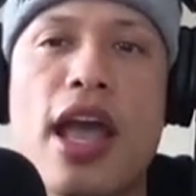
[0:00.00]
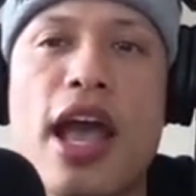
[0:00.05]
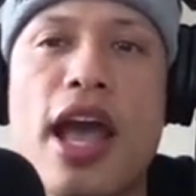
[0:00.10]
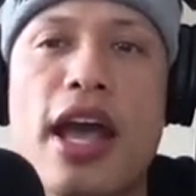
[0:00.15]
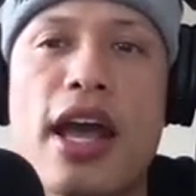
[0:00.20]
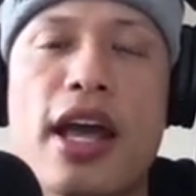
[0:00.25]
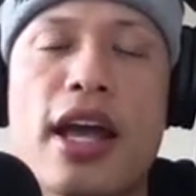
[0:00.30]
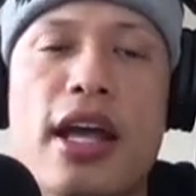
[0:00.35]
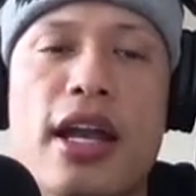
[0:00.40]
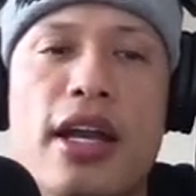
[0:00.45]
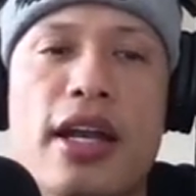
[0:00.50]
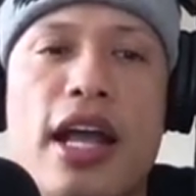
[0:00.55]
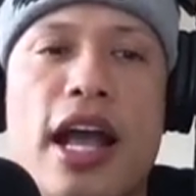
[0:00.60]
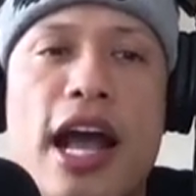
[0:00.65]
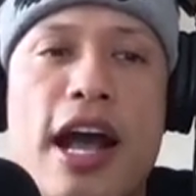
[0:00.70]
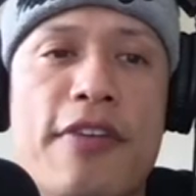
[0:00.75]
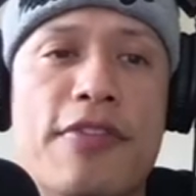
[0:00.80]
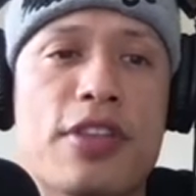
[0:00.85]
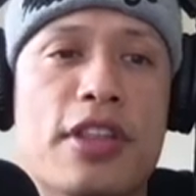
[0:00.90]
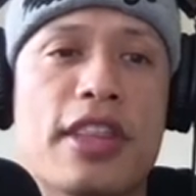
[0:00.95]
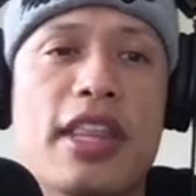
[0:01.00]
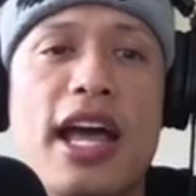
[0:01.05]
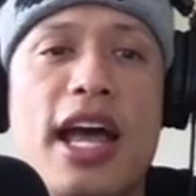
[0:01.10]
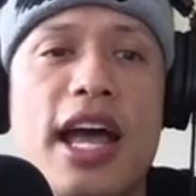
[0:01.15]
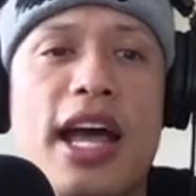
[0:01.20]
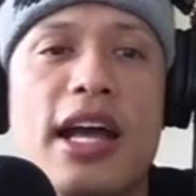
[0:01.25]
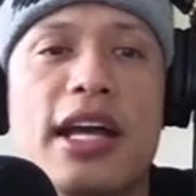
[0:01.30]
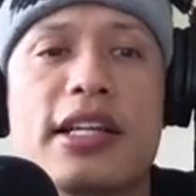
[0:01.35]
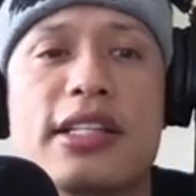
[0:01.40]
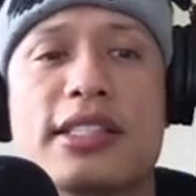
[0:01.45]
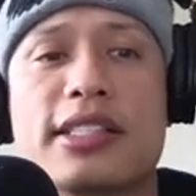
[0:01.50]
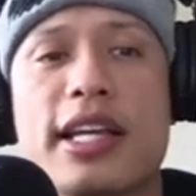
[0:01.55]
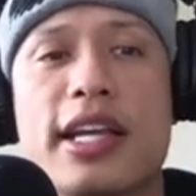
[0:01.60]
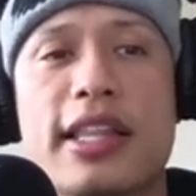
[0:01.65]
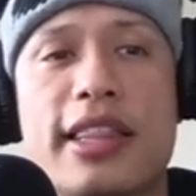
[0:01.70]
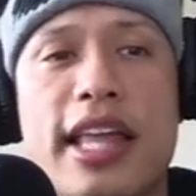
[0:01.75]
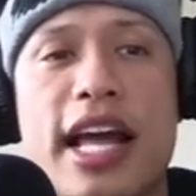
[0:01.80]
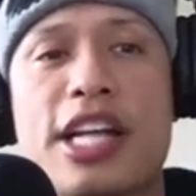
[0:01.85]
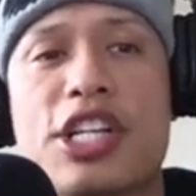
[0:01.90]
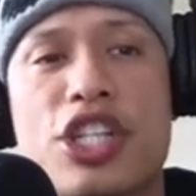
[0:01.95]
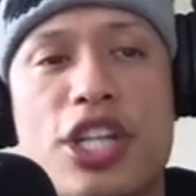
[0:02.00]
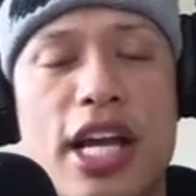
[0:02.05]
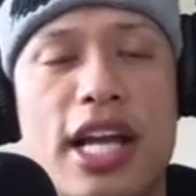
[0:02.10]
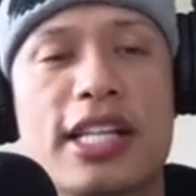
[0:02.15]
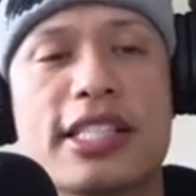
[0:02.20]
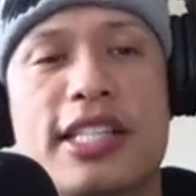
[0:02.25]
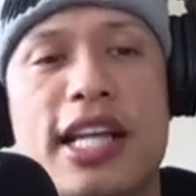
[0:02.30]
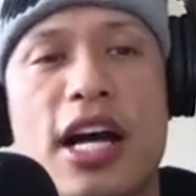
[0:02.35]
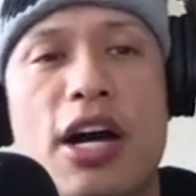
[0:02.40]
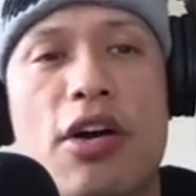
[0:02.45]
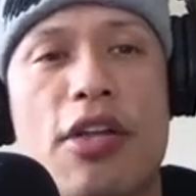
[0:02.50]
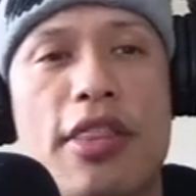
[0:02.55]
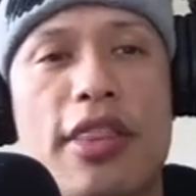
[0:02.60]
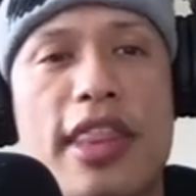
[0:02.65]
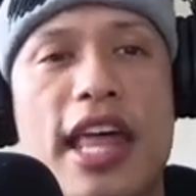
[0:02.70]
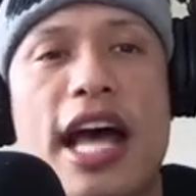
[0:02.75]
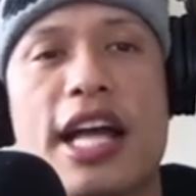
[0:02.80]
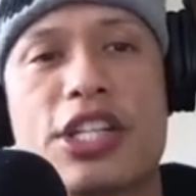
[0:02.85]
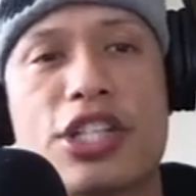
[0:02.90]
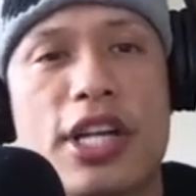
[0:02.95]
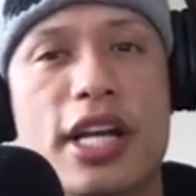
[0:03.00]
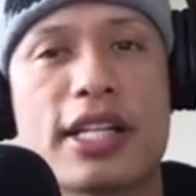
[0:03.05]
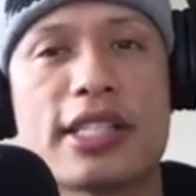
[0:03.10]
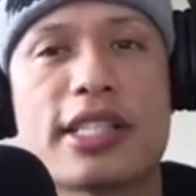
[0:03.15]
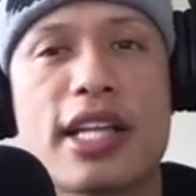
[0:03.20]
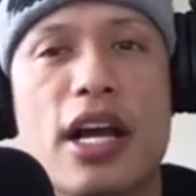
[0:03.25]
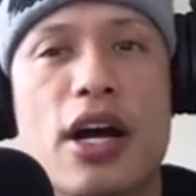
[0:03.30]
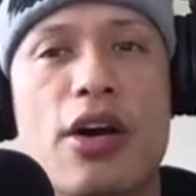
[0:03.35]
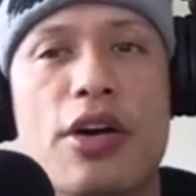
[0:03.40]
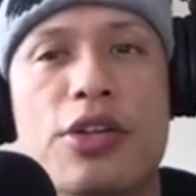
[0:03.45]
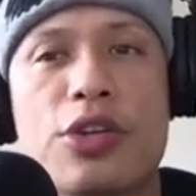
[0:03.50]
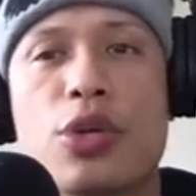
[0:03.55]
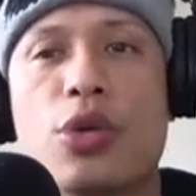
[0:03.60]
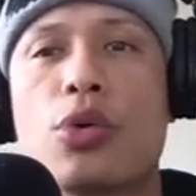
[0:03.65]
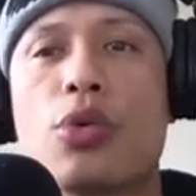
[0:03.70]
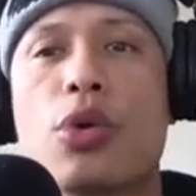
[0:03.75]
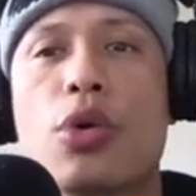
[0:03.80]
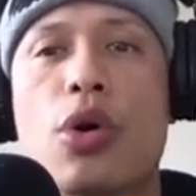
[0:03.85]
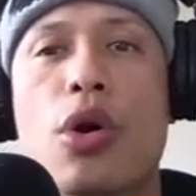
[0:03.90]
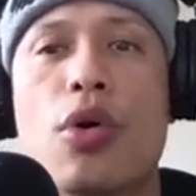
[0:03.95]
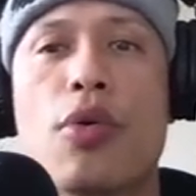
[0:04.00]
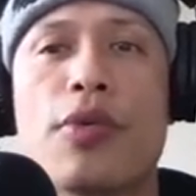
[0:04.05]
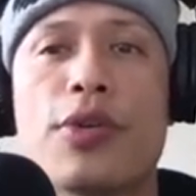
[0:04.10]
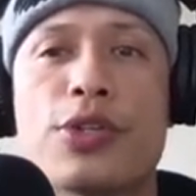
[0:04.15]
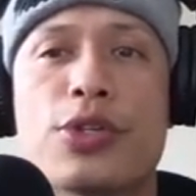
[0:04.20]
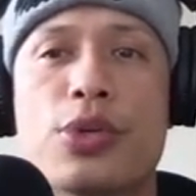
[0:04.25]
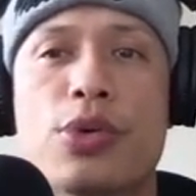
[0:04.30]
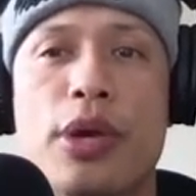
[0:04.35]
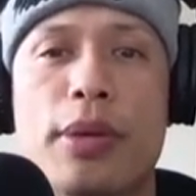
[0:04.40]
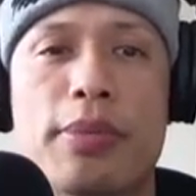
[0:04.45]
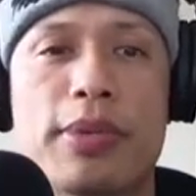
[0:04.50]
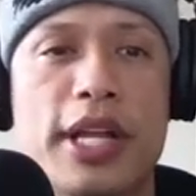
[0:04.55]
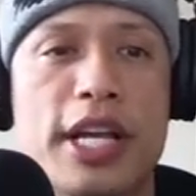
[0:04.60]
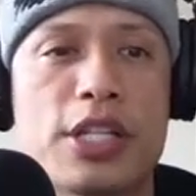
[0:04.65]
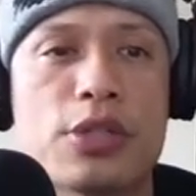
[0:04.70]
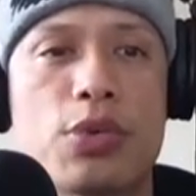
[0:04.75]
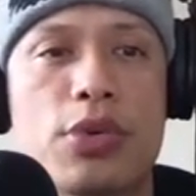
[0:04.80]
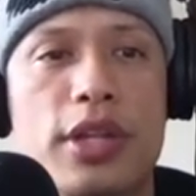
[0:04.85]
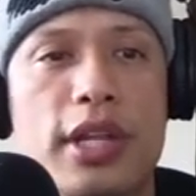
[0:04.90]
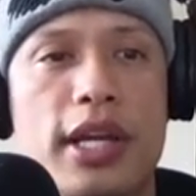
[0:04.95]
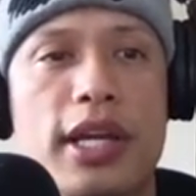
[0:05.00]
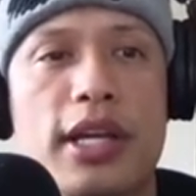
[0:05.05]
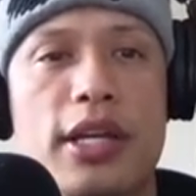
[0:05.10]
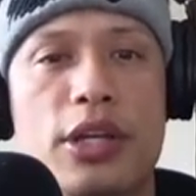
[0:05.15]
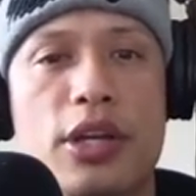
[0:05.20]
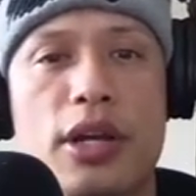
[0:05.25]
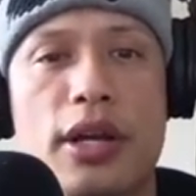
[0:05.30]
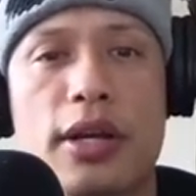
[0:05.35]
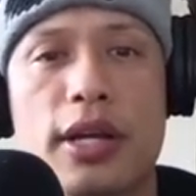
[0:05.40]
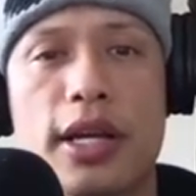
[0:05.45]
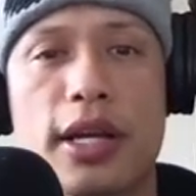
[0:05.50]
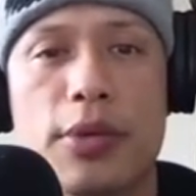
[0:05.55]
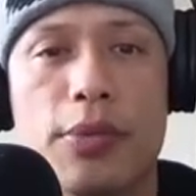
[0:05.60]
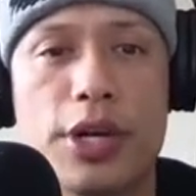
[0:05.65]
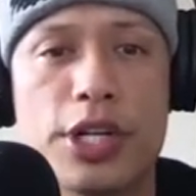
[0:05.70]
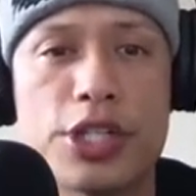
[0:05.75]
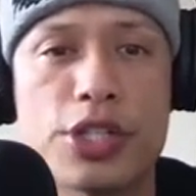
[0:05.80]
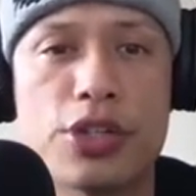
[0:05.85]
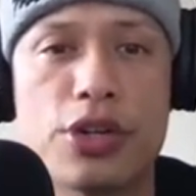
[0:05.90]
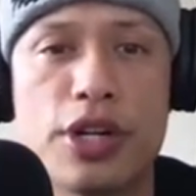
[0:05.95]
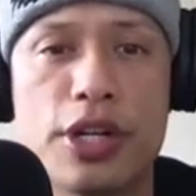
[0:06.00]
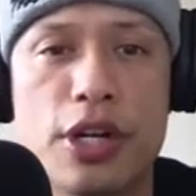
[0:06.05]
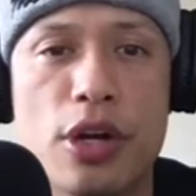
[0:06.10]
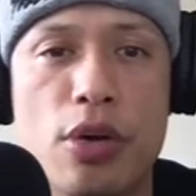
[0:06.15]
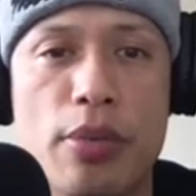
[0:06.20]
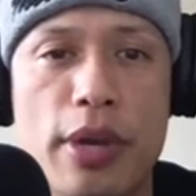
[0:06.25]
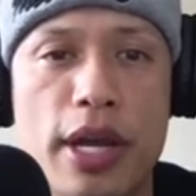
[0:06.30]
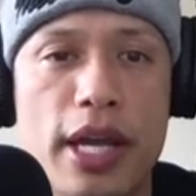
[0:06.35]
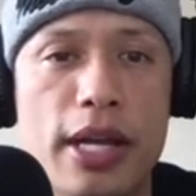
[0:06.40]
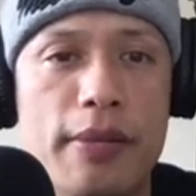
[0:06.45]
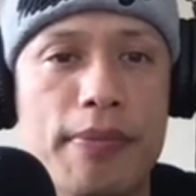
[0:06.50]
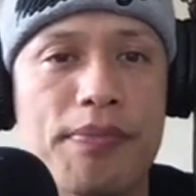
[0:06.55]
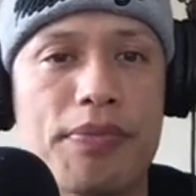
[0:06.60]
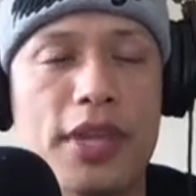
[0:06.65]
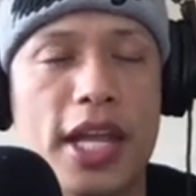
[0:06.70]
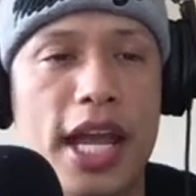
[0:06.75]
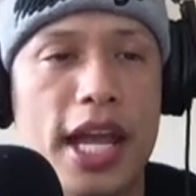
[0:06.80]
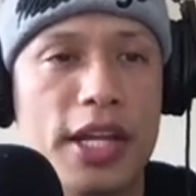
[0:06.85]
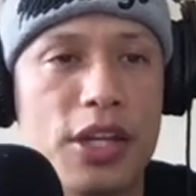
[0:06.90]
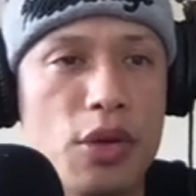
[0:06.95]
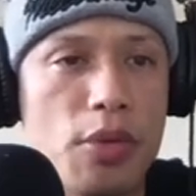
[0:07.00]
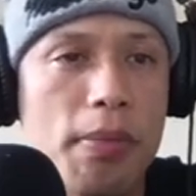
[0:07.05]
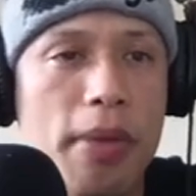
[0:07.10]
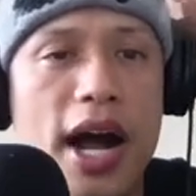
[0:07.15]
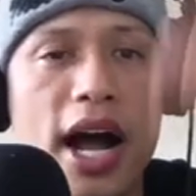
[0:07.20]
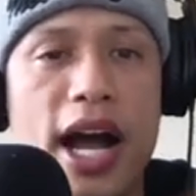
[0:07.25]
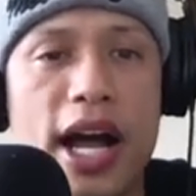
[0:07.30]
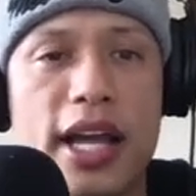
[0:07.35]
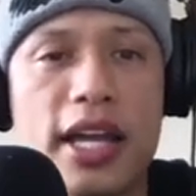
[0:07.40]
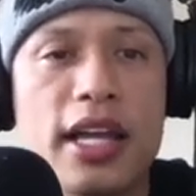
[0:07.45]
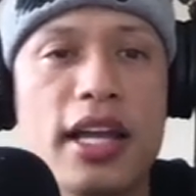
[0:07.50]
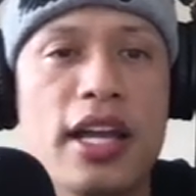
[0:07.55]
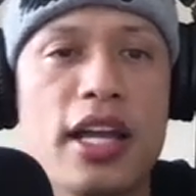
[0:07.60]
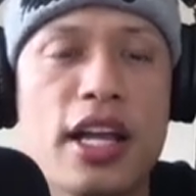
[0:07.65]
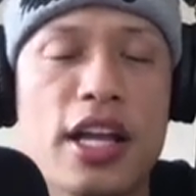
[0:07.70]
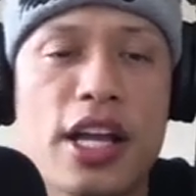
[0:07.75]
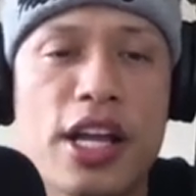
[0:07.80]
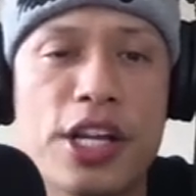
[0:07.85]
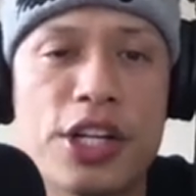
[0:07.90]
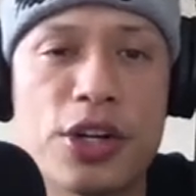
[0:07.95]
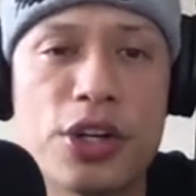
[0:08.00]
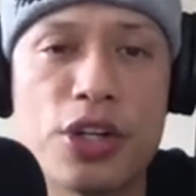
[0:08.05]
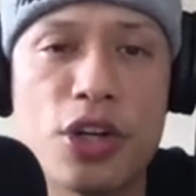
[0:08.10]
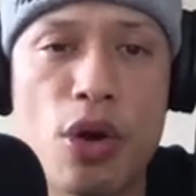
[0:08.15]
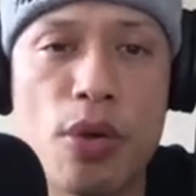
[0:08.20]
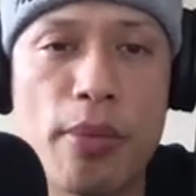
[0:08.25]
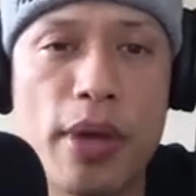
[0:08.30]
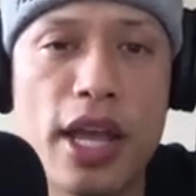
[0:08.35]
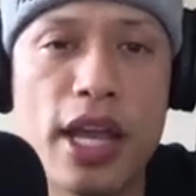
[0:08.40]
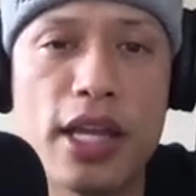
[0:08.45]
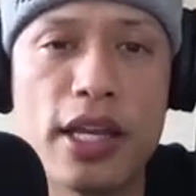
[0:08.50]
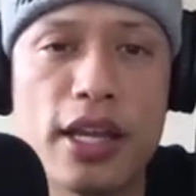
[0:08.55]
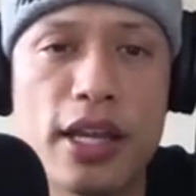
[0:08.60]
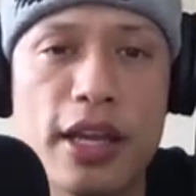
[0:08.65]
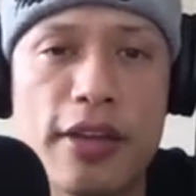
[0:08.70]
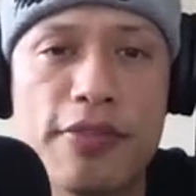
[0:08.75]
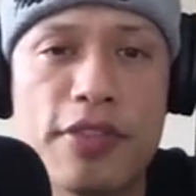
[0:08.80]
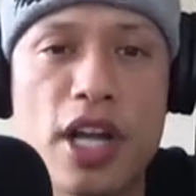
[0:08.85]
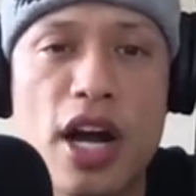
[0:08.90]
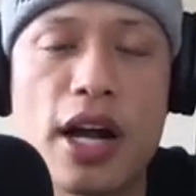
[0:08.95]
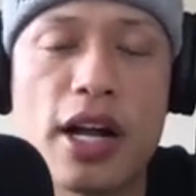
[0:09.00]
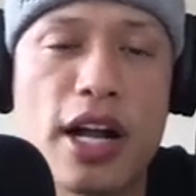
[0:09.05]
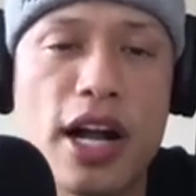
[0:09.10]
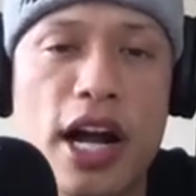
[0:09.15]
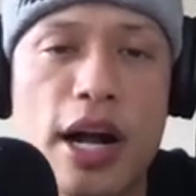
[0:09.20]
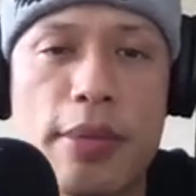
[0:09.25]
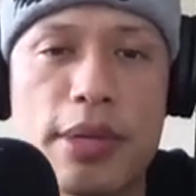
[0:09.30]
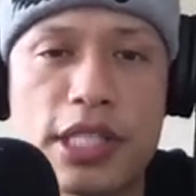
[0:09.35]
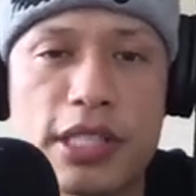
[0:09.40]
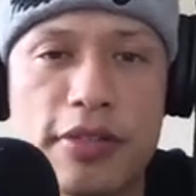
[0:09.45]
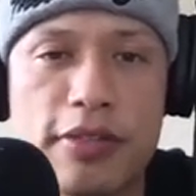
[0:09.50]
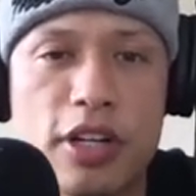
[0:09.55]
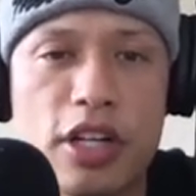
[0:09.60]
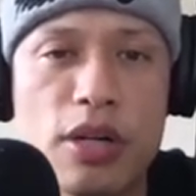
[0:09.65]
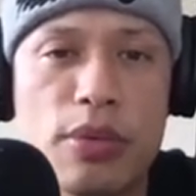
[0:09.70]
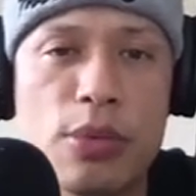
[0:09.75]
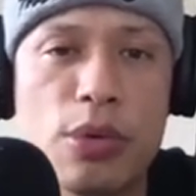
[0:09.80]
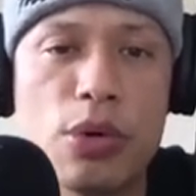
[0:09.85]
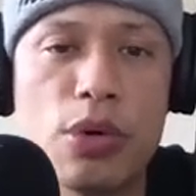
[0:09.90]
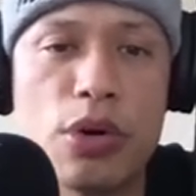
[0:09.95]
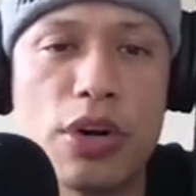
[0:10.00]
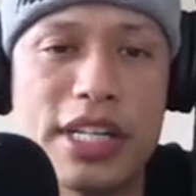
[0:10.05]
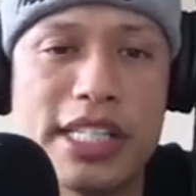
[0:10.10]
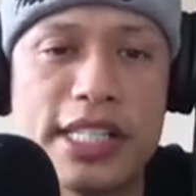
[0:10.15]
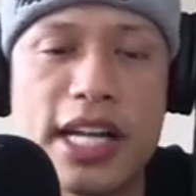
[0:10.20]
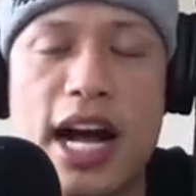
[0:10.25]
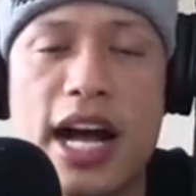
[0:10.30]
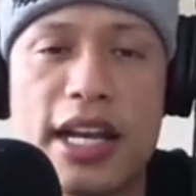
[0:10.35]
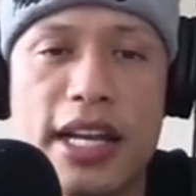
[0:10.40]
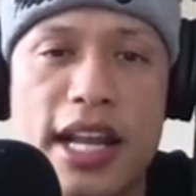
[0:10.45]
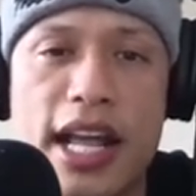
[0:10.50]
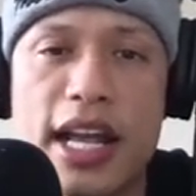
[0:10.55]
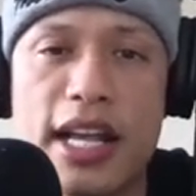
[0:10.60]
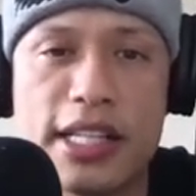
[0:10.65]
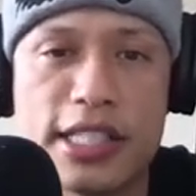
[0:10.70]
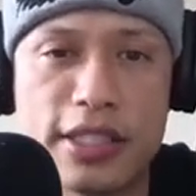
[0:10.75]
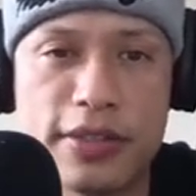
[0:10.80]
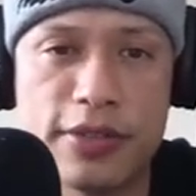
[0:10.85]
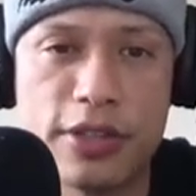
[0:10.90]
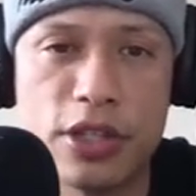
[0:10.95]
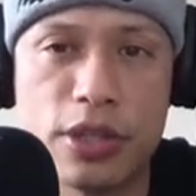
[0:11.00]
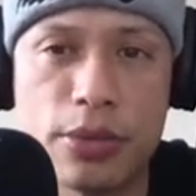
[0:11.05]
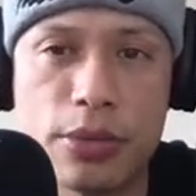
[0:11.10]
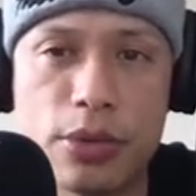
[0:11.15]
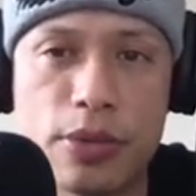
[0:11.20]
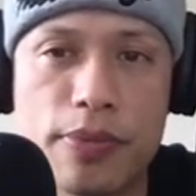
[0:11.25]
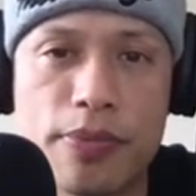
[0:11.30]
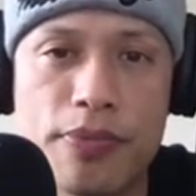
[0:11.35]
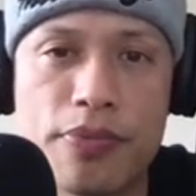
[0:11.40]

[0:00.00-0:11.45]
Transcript: And after that, you say that checks out and that checks out. You go over to a place where they you can get, register a domain, and you buy your domain if .com is available or .net is available,